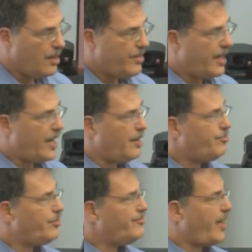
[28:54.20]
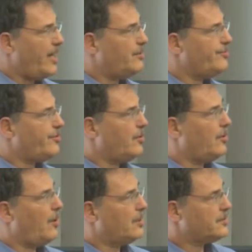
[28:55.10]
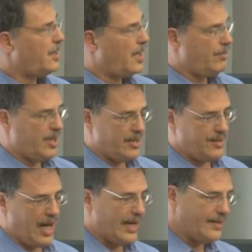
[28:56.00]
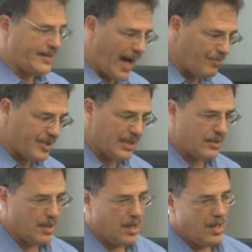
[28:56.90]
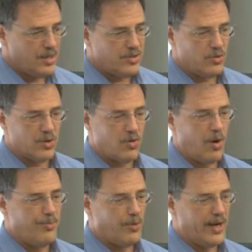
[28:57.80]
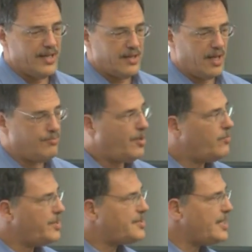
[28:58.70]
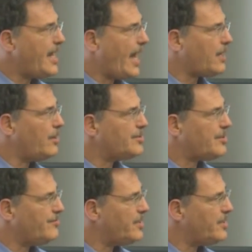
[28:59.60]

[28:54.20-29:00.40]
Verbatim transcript: that had prevailed for a long time and had not adapted to incorporate them. But we see echoes of